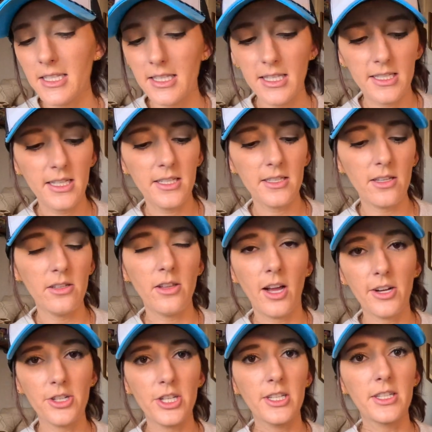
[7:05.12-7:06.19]
This is the
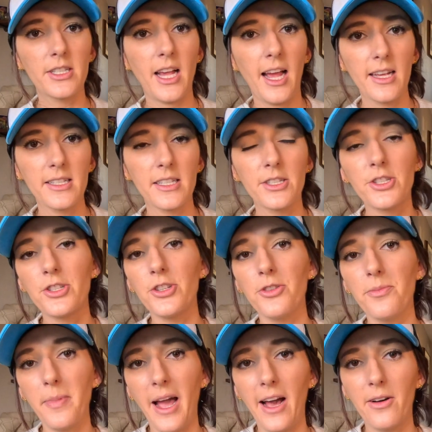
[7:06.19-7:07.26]
largest size, it's
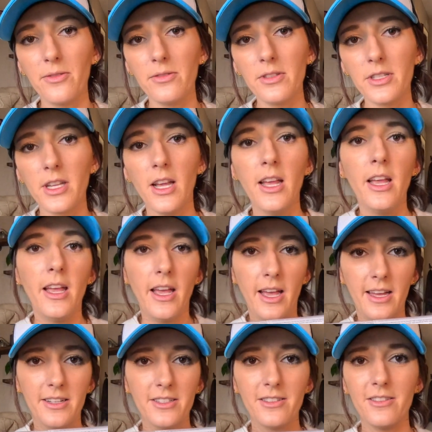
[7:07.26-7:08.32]
2 pounds.
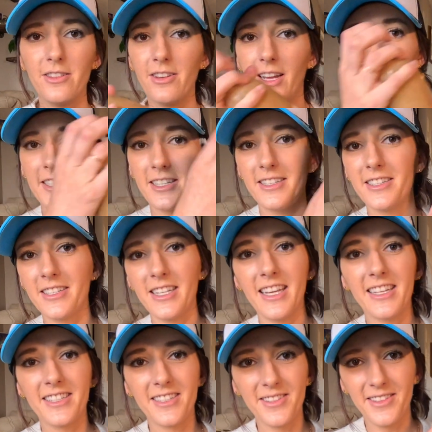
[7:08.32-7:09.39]
And you guys can see
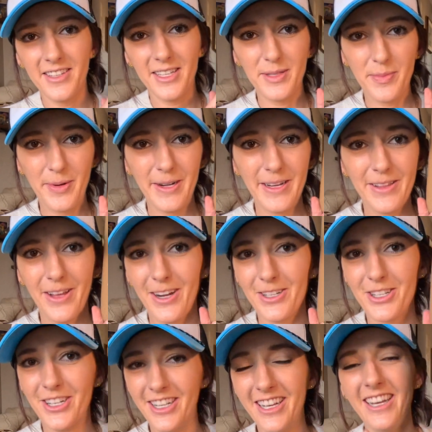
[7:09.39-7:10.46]
it's pretty
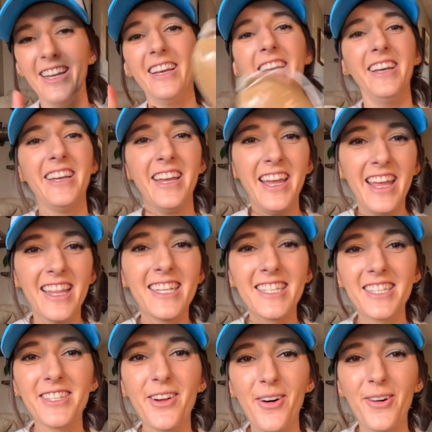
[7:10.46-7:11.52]
large. This
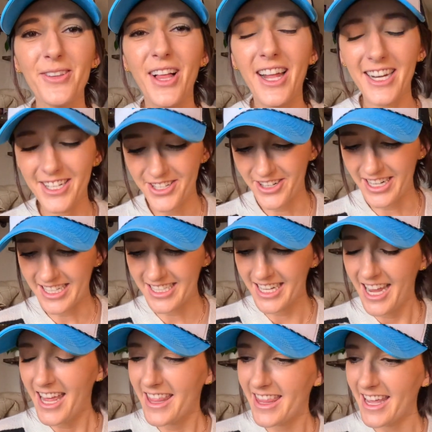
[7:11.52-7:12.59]
is a whole lot of treats.
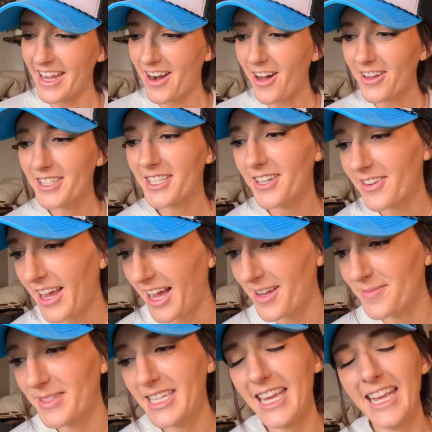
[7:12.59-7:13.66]
It also
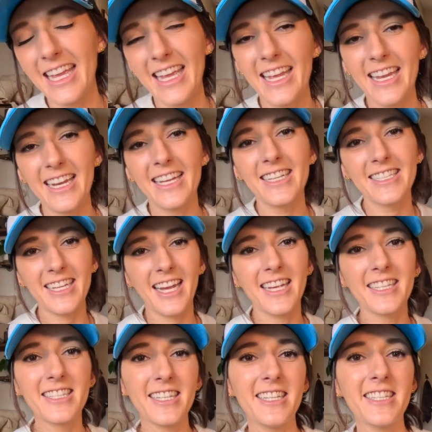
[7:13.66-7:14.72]
comes in
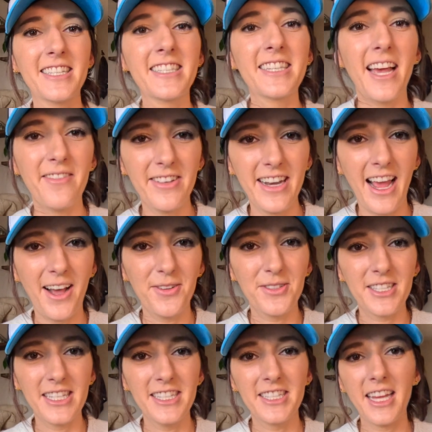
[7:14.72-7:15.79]
sizes 7
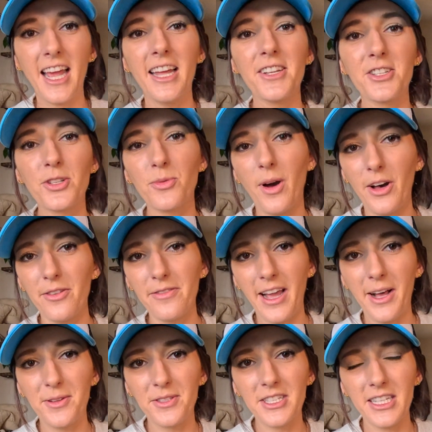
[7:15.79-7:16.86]
ounces and 12
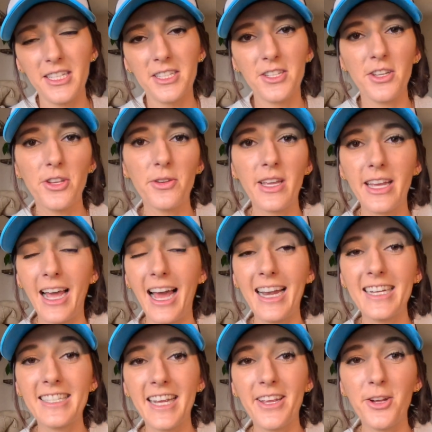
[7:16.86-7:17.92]
ounces. So you can kind
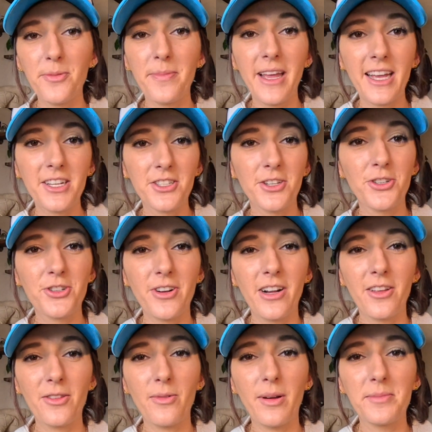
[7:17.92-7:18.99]
of take your pick, search
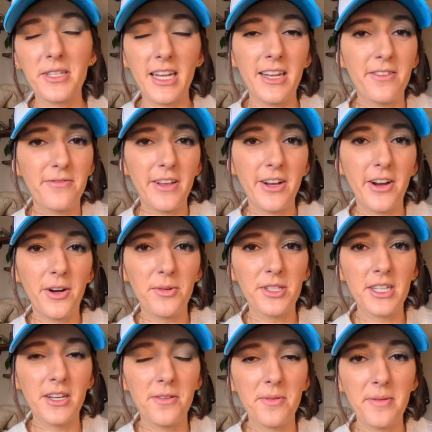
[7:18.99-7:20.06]
around on the website, figure out
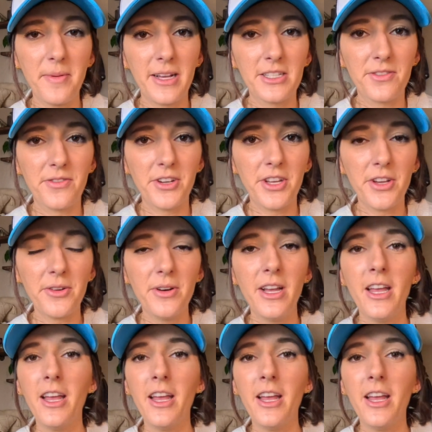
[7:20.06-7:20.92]
what's gonna be best for you.